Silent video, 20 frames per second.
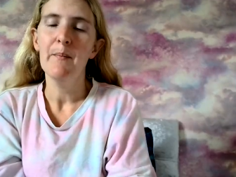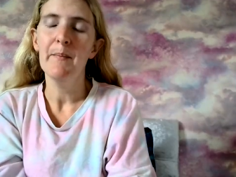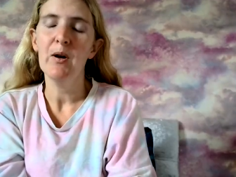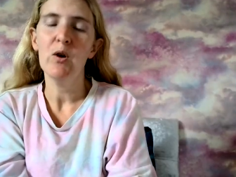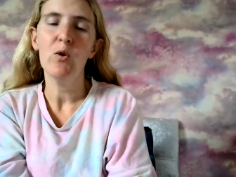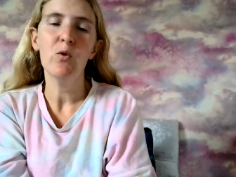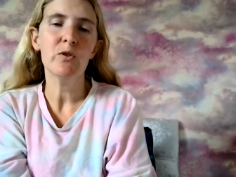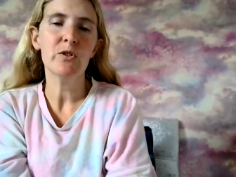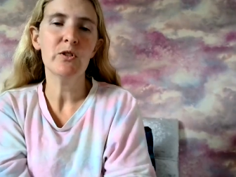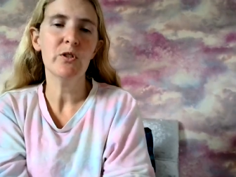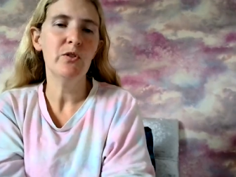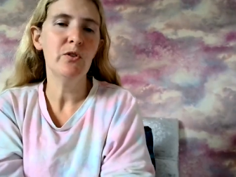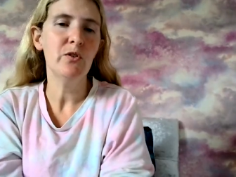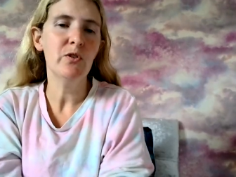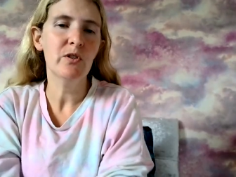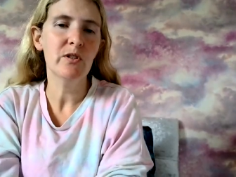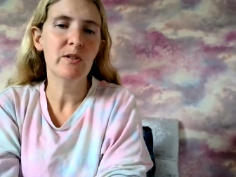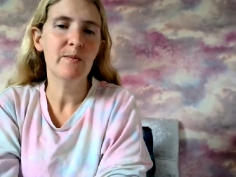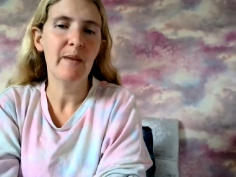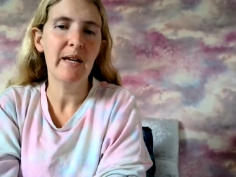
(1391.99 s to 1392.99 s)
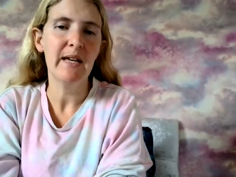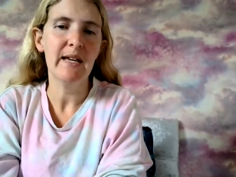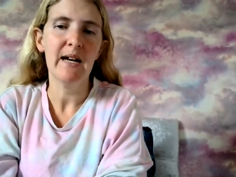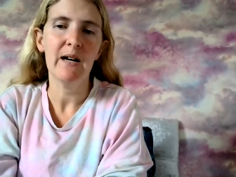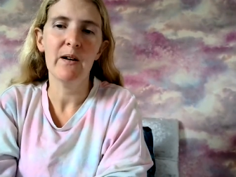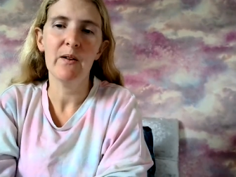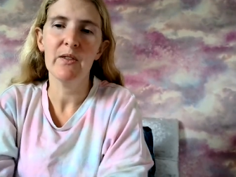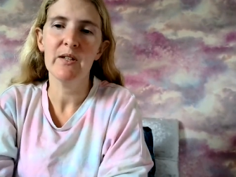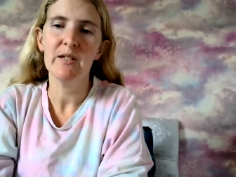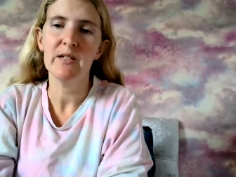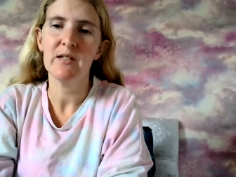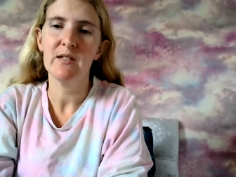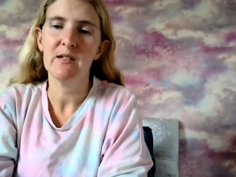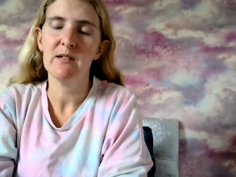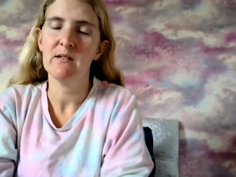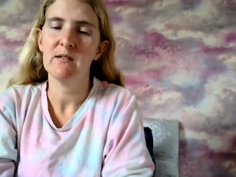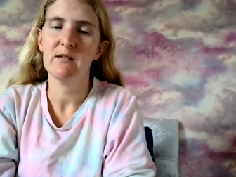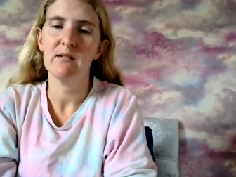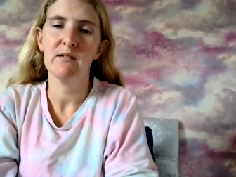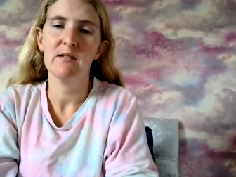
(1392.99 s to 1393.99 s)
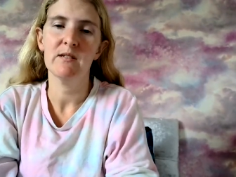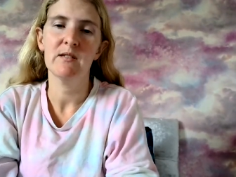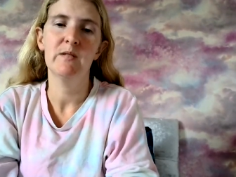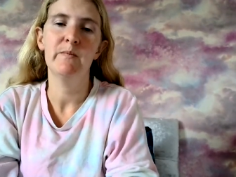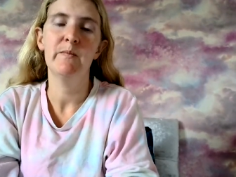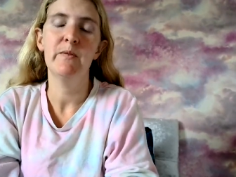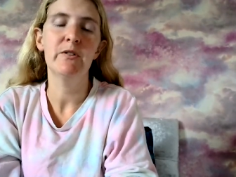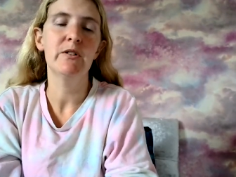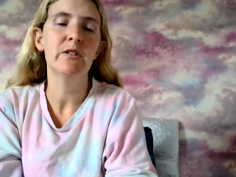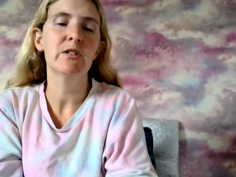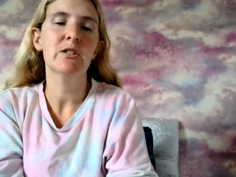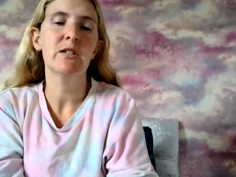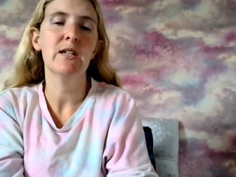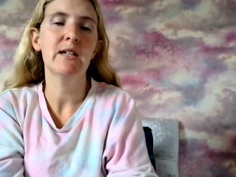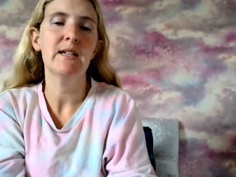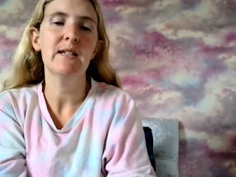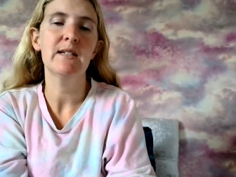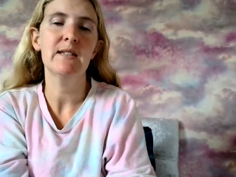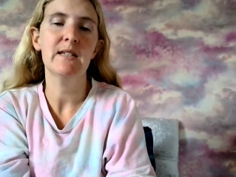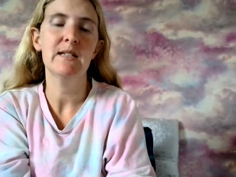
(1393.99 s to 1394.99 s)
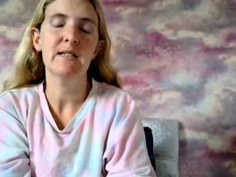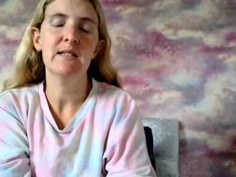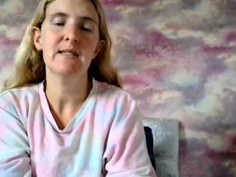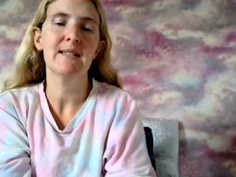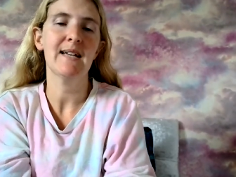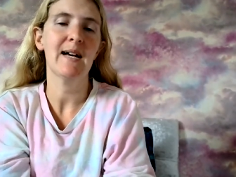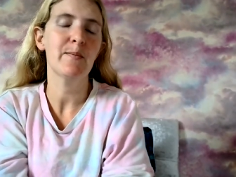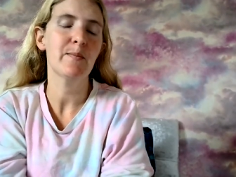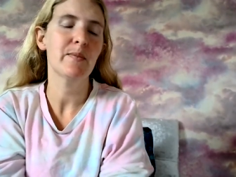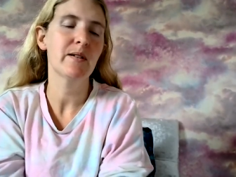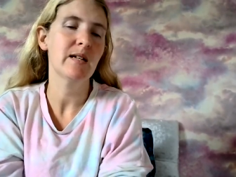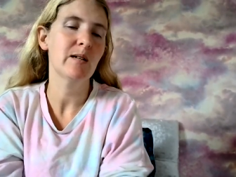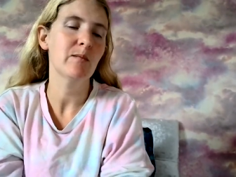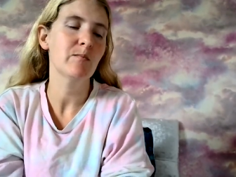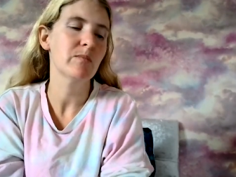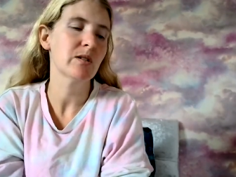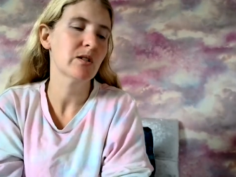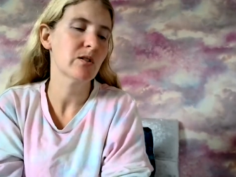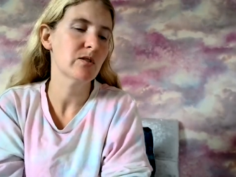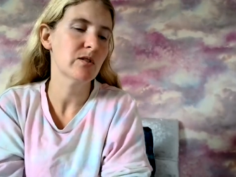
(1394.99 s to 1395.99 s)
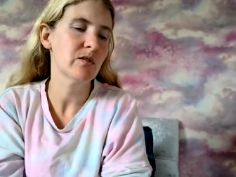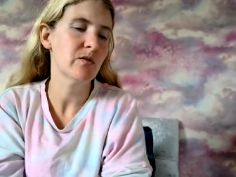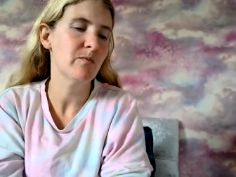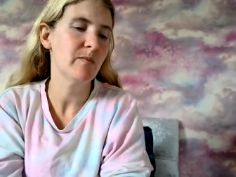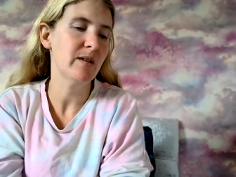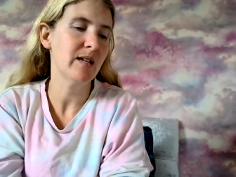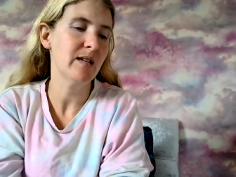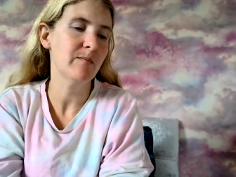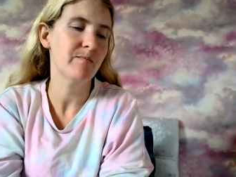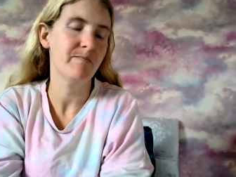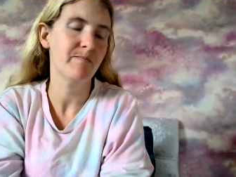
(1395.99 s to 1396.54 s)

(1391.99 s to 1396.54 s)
But also, you could make out that spiritually this is happening because of me.